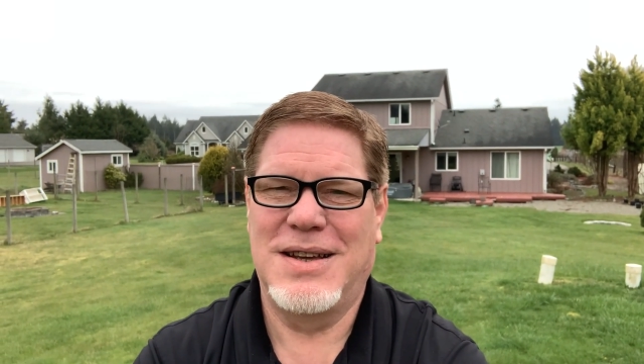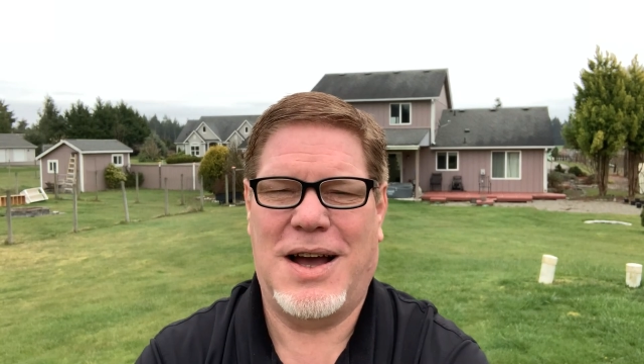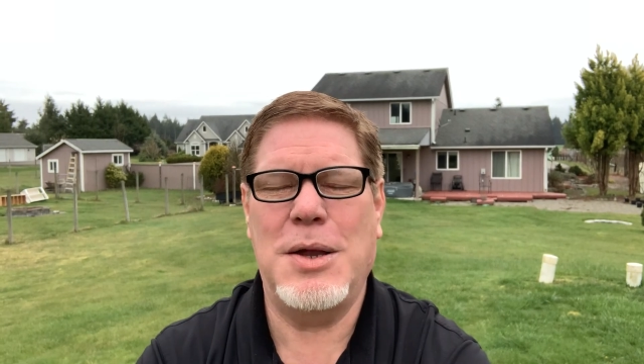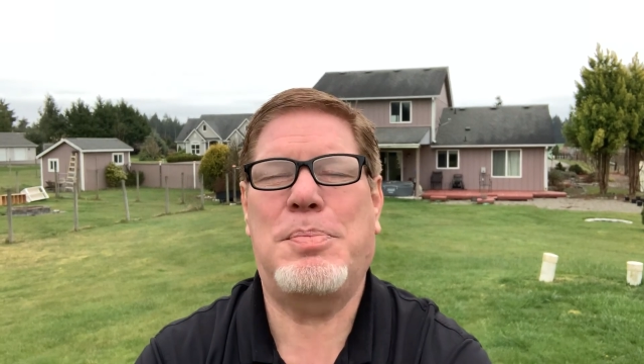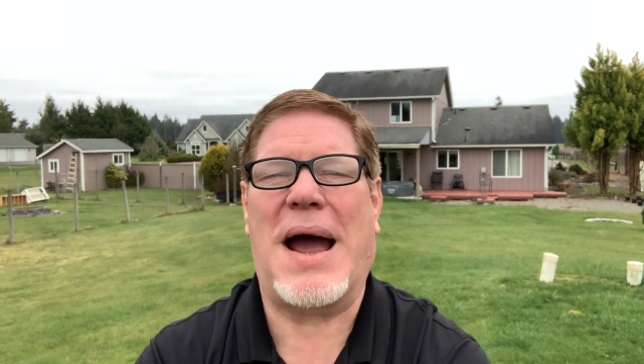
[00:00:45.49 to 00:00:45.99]

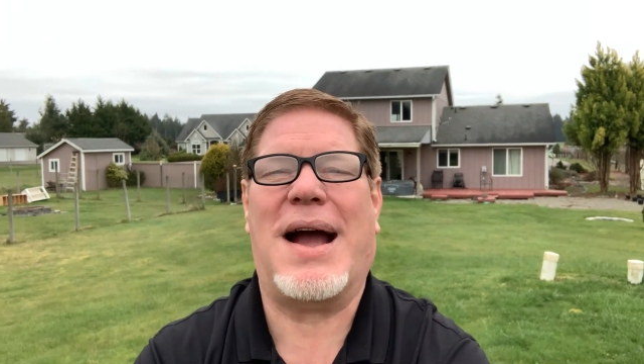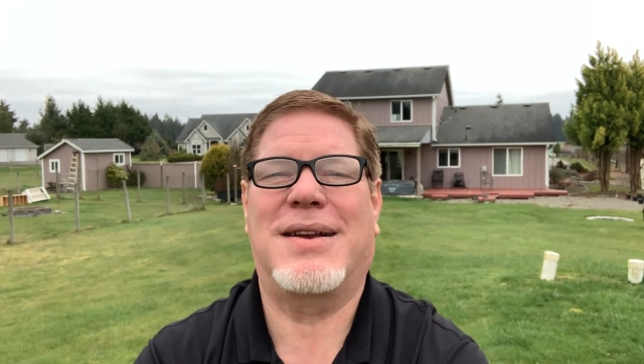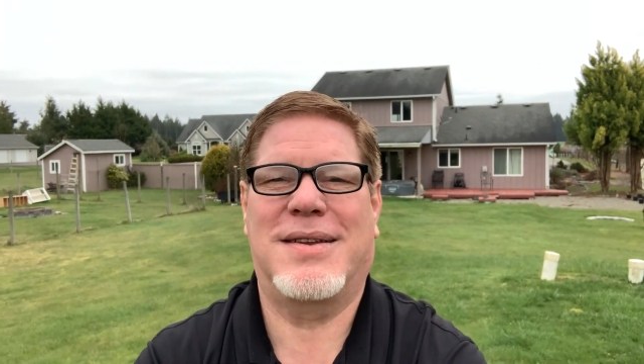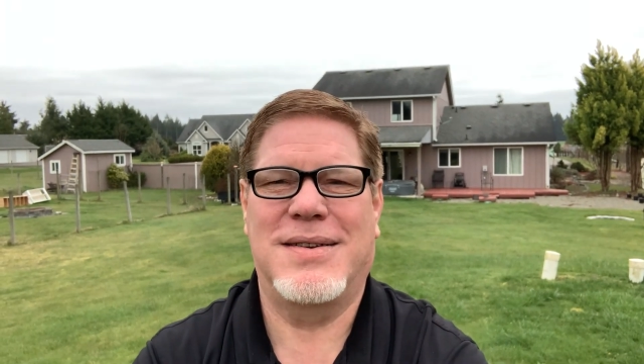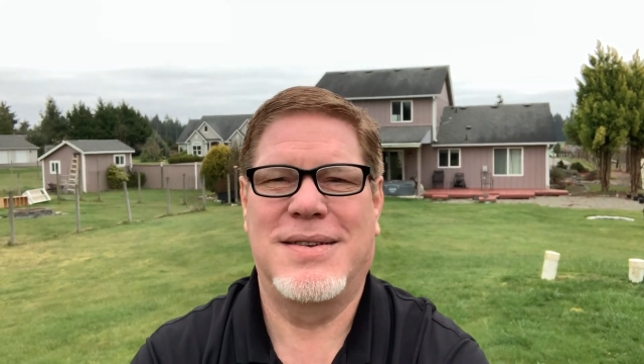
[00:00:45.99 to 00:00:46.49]

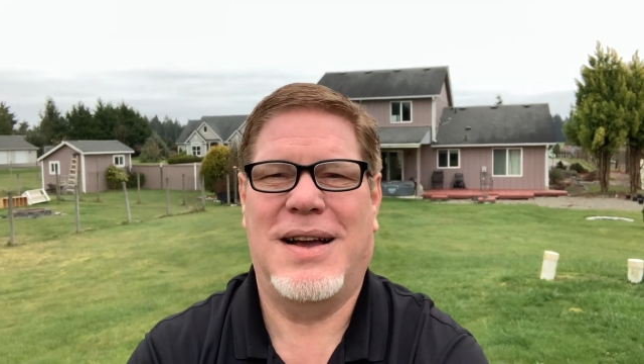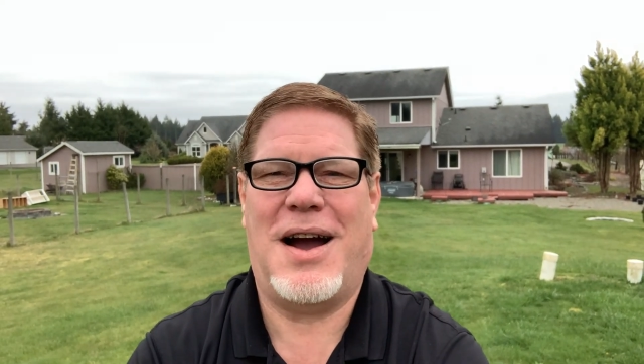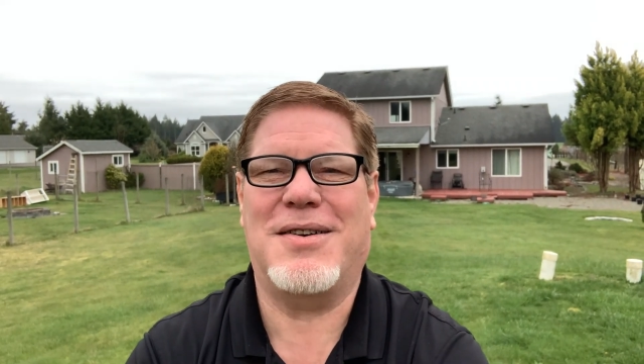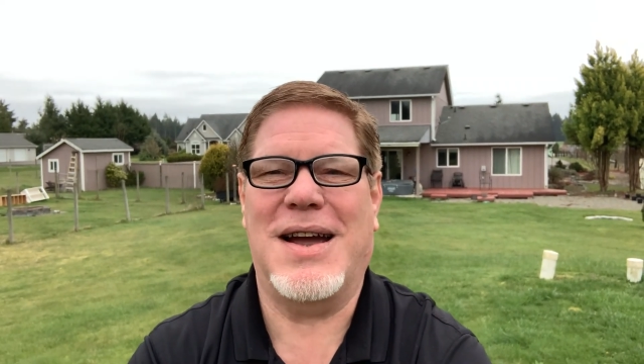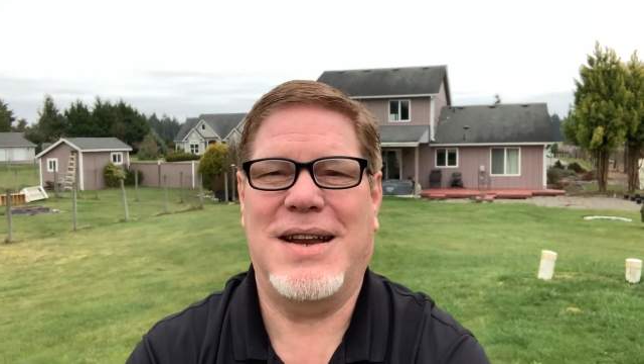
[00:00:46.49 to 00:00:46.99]
unpacked.
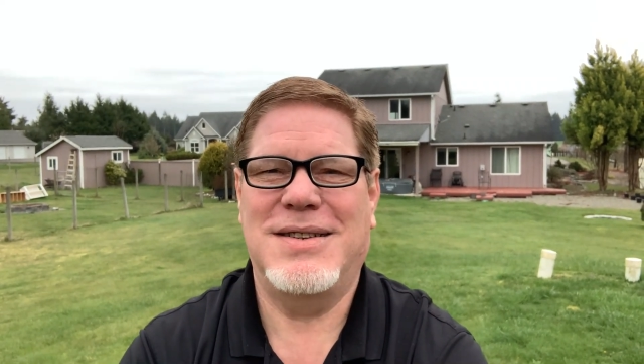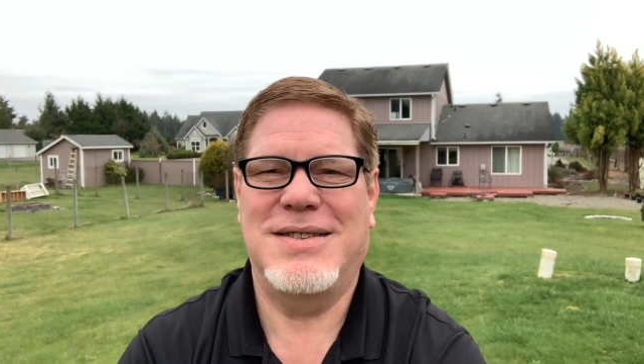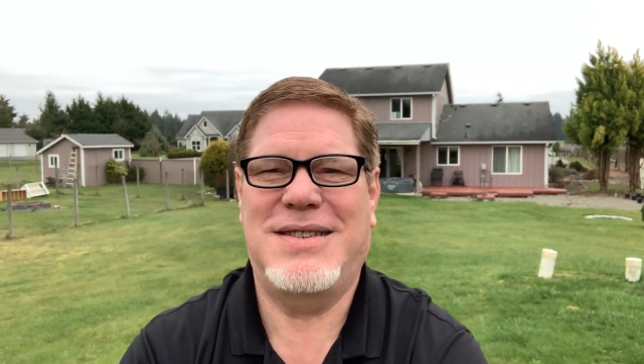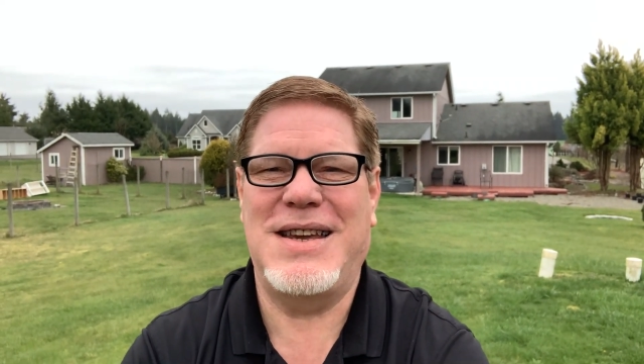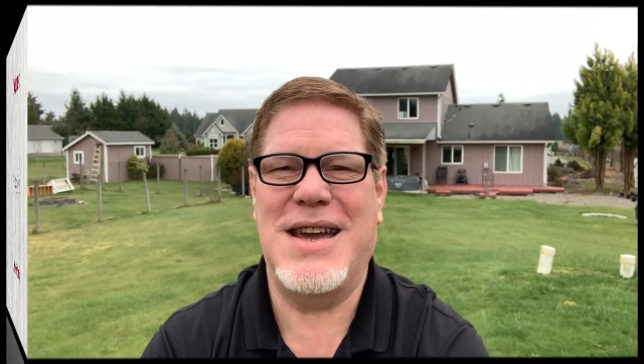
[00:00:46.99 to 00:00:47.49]
All right,
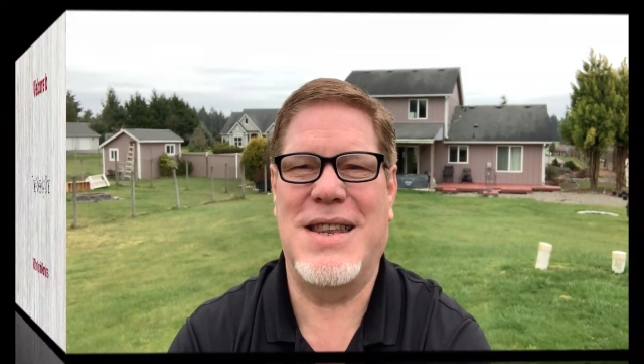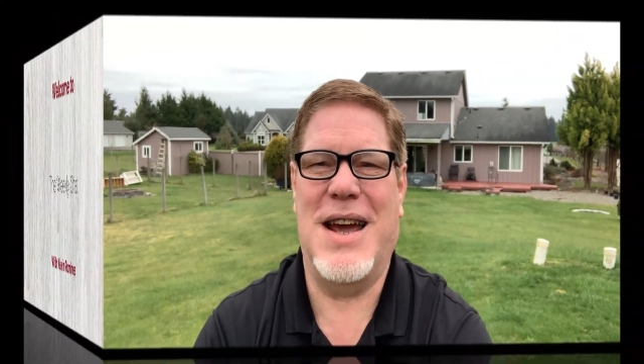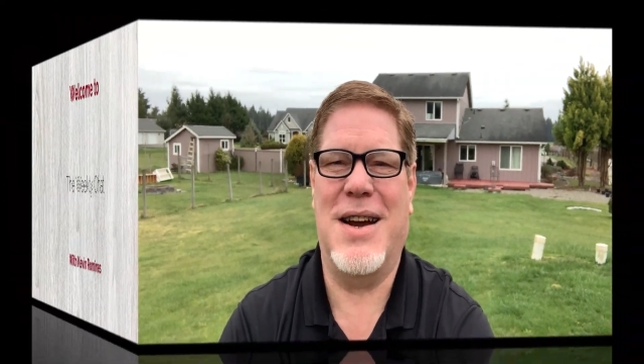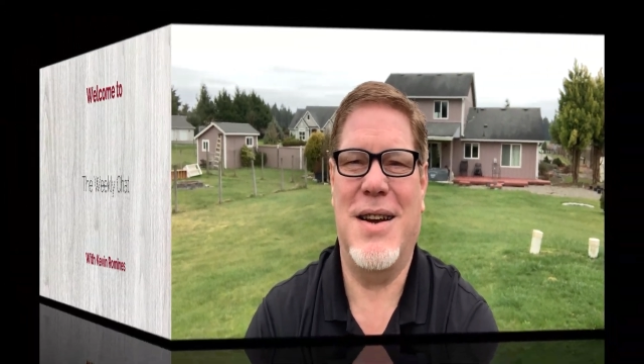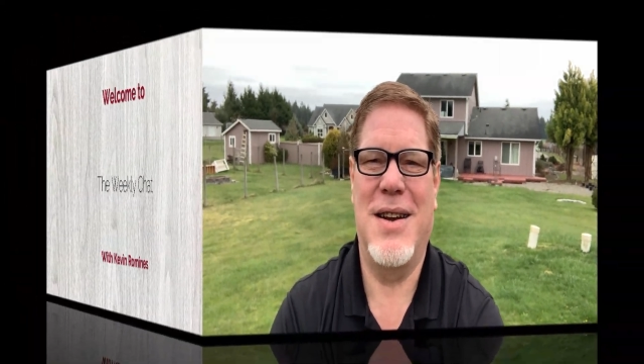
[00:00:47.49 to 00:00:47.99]
see you in there.